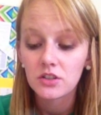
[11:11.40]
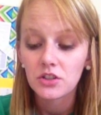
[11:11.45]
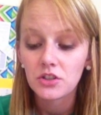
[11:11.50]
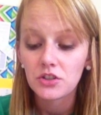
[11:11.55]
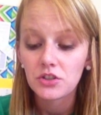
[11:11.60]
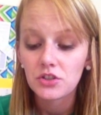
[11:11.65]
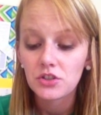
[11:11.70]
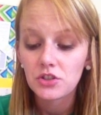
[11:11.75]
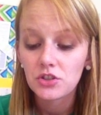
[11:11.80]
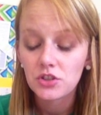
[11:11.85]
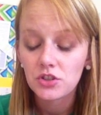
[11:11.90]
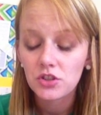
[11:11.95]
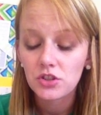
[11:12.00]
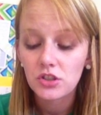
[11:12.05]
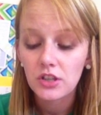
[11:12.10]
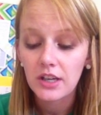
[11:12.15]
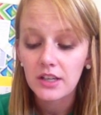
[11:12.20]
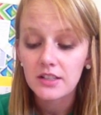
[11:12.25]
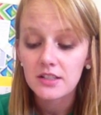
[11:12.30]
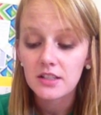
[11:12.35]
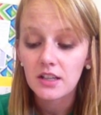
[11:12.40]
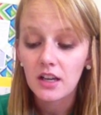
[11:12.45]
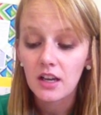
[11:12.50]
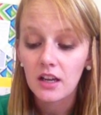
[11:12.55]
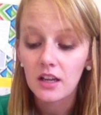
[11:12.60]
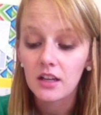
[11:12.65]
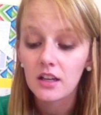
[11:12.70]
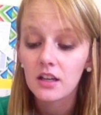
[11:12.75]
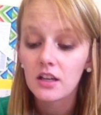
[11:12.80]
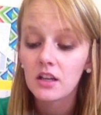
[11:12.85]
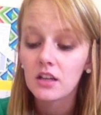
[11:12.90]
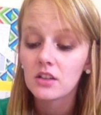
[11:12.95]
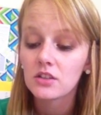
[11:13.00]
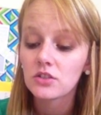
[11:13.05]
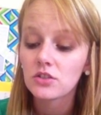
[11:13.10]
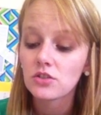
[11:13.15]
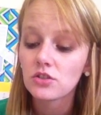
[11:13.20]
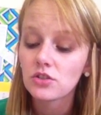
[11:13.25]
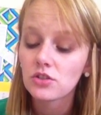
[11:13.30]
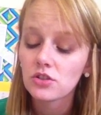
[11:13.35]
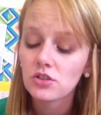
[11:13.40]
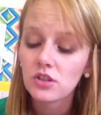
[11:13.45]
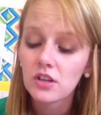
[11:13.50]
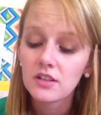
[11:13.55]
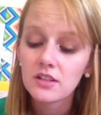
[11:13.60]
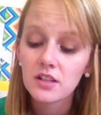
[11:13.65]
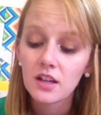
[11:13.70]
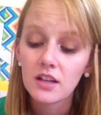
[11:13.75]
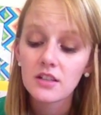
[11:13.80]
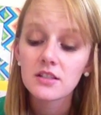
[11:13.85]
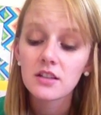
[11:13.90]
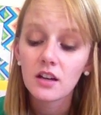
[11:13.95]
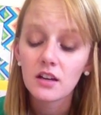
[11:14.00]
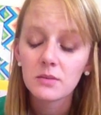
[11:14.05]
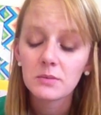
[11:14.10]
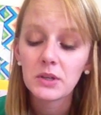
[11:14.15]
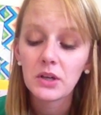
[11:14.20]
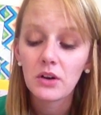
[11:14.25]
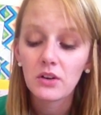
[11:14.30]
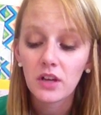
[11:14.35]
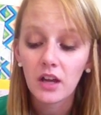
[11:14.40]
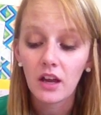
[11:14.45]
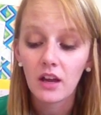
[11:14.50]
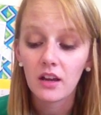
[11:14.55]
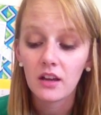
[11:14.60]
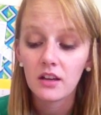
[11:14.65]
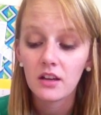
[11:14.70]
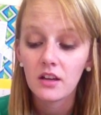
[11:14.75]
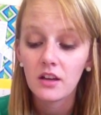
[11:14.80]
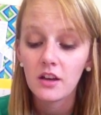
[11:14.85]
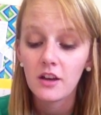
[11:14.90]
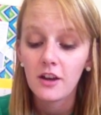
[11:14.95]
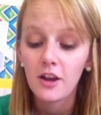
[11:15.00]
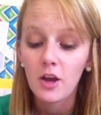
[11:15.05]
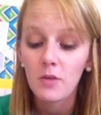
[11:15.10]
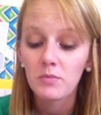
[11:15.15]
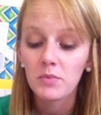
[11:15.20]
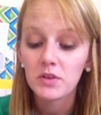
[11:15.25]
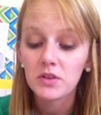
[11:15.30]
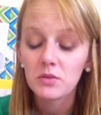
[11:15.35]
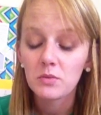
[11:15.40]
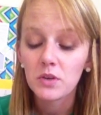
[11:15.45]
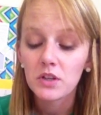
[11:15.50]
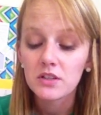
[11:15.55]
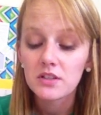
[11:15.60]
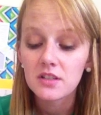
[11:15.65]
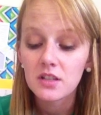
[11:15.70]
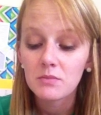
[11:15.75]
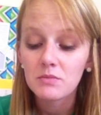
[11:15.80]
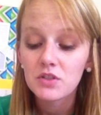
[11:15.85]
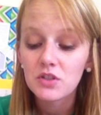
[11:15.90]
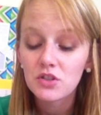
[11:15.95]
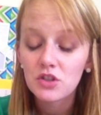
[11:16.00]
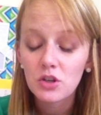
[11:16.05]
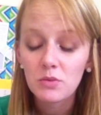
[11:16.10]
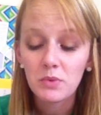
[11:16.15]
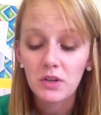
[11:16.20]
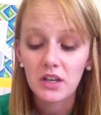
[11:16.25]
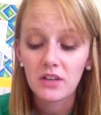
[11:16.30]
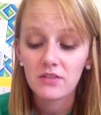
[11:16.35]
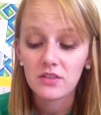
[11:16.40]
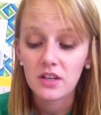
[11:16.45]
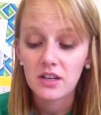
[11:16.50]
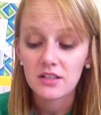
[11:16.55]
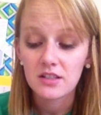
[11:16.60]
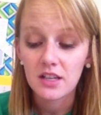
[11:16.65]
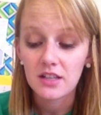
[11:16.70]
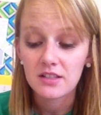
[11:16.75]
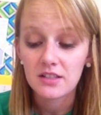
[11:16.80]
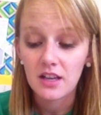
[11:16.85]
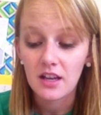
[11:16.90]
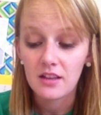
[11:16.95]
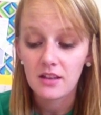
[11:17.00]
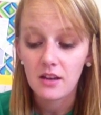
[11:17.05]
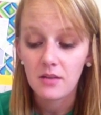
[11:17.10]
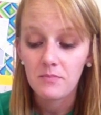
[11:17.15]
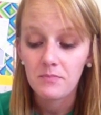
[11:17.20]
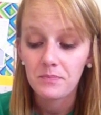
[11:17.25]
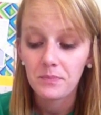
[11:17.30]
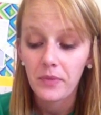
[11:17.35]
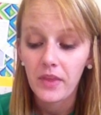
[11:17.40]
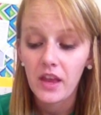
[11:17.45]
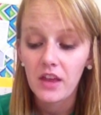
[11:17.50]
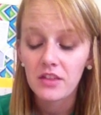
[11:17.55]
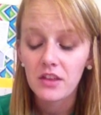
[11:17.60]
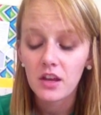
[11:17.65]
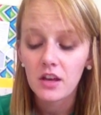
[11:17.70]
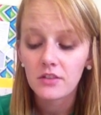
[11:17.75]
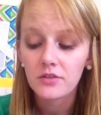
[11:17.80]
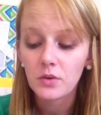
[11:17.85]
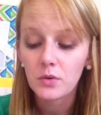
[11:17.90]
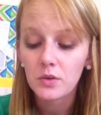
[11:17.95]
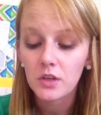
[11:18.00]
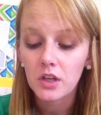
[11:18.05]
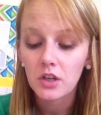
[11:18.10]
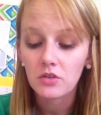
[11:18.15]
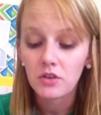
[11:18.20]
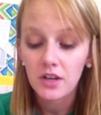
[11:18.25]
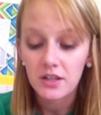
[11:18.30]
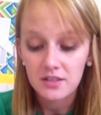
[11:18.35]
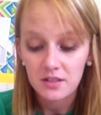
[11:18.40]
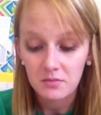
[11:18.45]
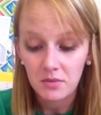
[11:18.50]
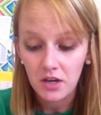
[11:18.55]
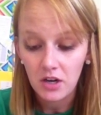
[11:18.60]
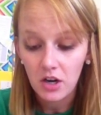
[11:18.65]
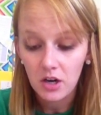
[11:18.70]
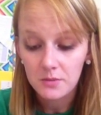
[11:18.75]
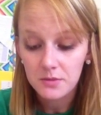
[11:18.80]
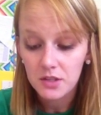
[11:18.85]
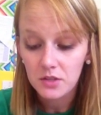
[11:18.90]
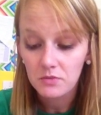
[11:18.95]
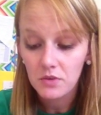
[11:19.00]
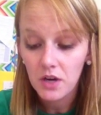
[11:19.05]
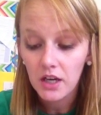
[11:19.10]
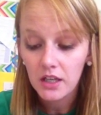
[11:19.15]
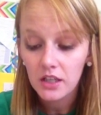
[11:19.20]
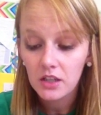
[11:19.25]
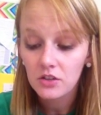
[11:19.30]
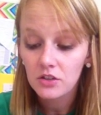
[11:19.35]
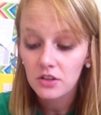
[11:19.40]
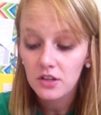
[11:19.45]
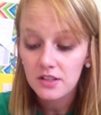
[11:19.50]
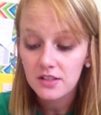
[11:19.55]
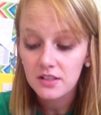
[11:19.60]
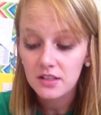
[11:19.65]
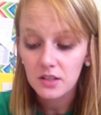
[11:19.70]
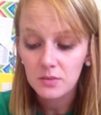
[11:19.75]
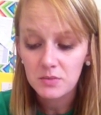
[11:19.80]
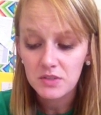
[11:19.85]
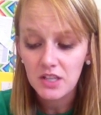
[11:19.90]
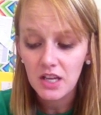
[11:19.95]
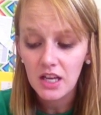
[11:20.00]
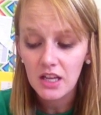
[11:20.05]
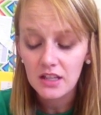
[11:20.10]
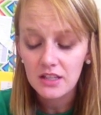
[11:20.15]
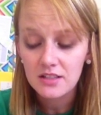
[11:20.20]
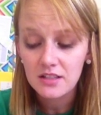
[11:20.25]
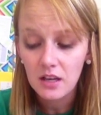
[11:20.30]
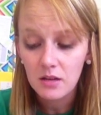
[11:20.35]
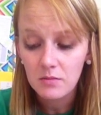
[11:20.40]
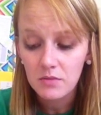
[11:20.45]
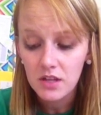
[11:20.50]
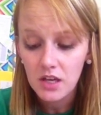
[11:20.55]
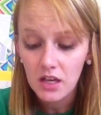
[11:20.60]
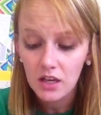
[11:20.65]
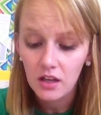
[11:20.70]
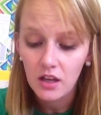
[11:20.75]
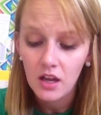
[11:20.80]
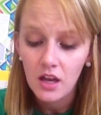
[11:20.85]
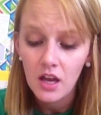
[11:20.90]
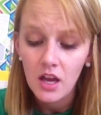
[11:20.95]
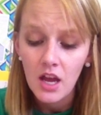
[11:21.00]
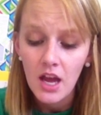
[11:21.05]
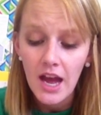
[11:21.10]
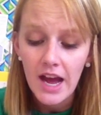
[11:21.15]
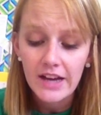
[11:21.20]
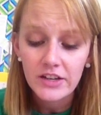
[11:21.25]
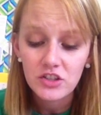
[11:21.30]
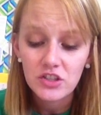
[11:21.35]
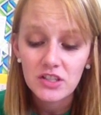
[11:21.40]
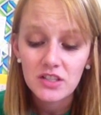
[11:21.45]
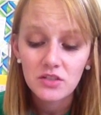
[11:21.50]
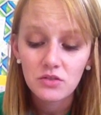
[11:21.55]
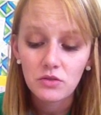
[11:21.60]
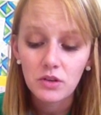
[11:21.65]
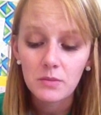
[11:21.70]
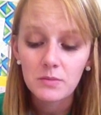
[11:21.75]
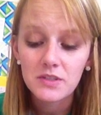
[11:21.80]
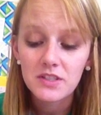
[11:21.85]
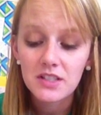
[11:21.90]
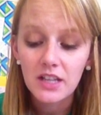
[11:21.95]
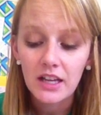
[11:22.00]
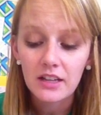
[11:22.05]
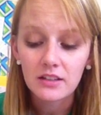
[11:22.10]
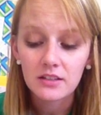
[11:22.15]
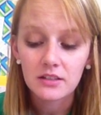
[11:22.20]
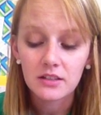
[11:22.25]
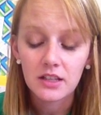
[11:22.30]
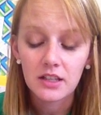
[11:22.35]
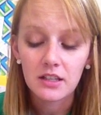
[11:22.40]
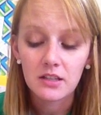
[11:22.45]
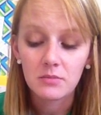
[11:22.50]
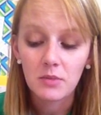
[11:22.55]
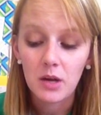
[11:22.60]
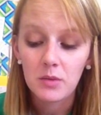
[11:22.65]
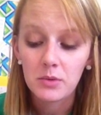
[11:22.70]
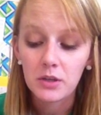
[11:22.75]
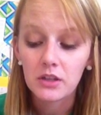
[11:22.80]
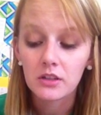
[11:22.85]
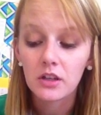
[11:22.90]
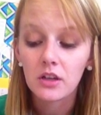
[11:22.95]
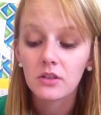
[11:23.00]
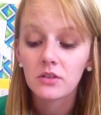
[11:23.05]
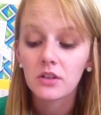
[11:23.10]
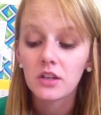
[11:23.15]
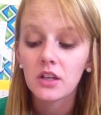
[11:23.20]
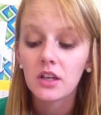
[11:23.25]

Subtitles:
Shh, I say. Shh, it's gonna be okay. But the words seem stupid even as I say them. I think of holding Grace in my arms and rocking her to sleep, saying the same thing, as she screamed silently into my pillow.